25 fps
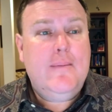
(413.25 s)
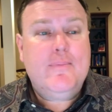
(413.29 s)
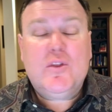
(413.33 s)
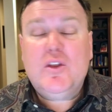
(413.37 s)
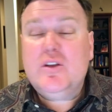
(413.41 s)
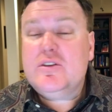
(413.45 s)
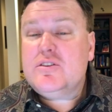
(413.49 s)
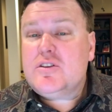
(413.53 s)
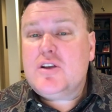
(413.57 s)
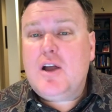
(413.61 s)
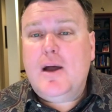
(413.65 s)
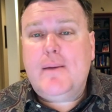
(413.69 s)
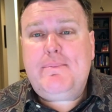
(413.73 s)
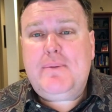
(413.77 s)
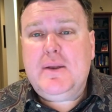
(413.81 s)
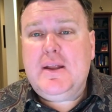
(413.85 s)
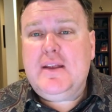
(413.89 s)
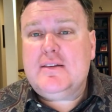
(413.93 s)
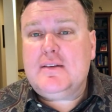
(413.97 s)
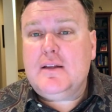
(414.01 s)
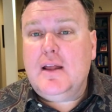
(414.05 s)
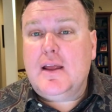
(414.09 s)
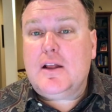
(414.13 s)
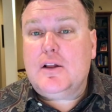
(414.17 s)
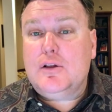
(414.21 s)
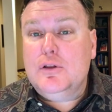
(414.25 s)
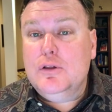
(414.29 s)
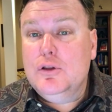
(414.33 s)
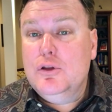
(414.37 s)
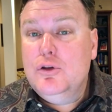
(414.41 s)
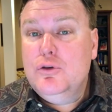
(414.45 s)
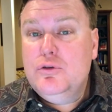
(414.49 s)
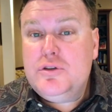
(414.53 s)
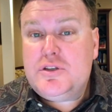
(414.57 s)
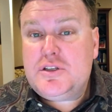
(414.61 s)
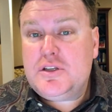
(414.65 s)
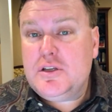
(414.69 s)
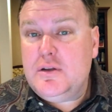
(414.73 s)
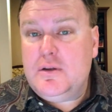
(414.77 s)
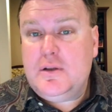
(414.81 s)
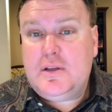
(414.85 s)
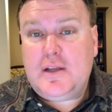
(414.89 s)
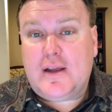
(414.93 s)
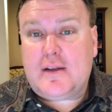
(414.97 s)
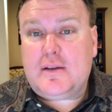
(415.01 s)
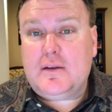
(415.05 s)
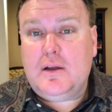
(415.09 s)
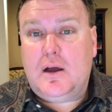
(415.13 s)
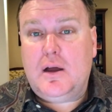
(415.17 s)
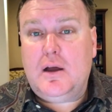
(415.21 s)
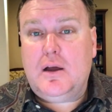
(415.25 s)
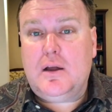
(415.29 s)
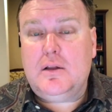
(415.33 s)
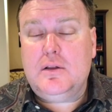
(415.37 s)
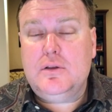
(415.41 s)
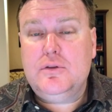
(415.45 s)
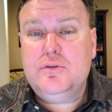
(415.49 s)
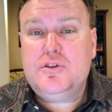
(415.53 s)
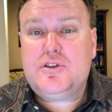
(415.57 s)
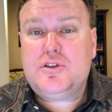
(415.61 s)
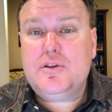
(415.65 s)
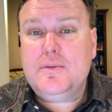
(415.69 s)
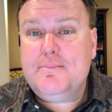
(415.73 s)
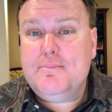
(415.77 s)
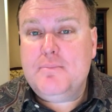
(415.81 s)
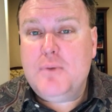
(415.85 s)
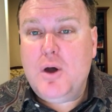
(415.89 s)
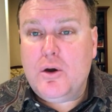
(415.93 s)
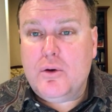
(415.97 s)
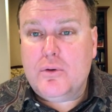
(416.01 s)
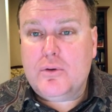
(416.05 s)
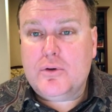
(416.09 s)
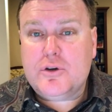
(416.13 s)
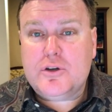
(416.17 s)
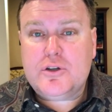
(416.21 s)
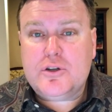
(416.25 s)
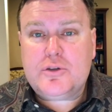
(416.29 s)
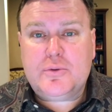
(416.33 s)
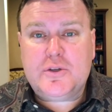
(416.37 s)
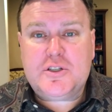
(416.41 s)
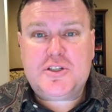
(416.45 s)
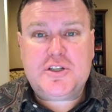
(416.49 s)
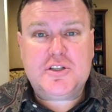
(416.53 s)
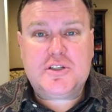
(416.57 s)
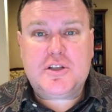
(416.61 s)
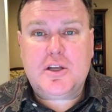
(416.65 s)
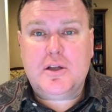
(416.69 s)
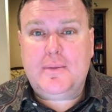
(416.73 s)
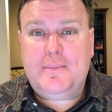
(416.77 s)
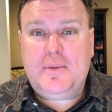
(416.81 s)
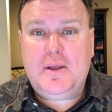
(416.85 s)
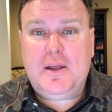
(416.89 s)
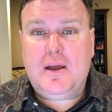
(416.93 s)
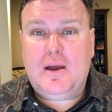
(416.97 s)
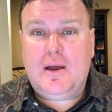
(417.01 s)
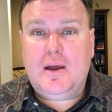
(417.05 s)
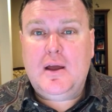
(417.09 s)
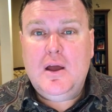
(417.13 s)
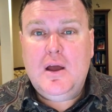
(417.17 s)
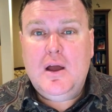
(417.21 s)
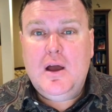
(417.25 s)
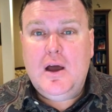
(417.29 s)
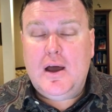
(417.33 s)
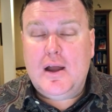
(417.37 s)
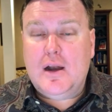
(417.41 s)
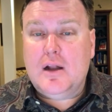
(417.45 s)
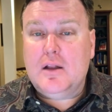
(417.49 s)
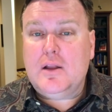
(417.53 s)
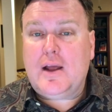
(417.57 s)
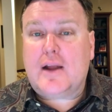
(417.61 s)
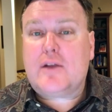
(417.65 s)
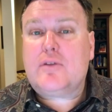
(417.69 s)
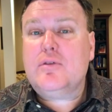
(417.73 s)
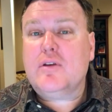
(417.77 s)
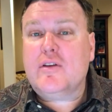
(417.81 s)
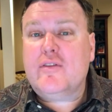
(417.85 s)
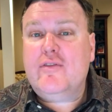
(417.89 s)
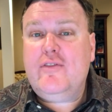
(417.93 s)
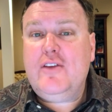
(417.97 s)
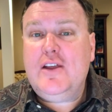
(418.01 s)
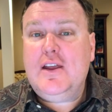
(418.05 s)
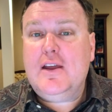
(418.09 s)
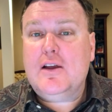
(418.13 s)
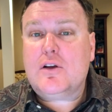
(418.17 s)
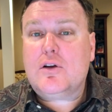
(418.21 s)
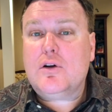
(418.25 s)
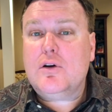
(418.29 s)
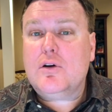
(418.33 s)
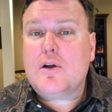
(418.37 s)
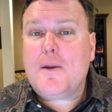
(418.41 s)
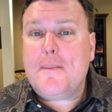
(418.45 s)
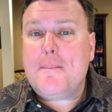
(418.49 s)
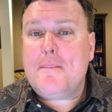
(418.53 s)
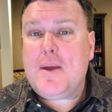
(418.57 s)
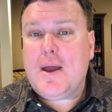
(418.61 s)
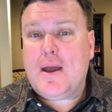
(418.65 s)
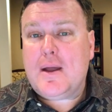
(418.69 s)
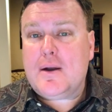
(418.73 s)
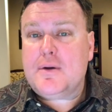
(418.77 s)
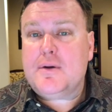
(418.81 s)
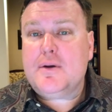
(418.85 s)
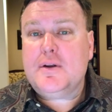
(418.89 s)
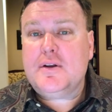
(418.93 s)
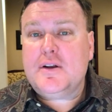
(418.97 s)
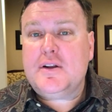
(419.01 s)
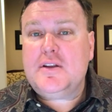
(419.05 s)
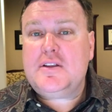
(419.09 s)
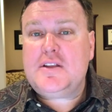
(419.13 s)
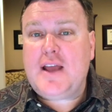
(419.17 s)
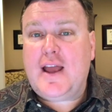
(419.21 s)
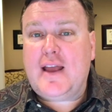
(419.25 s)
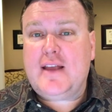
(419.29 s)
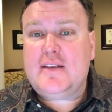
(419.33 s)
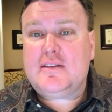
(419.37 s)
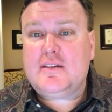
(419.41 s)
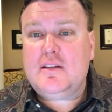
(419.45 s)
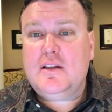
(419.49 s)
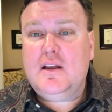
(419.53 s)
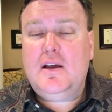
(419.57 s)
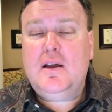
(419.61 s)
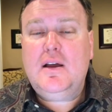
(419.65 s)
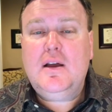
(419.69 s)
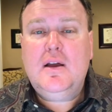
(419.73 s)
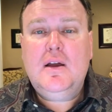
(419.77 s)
There's companies like Lucid Motors, which is going to be an electric vehicle competitor to Tesla.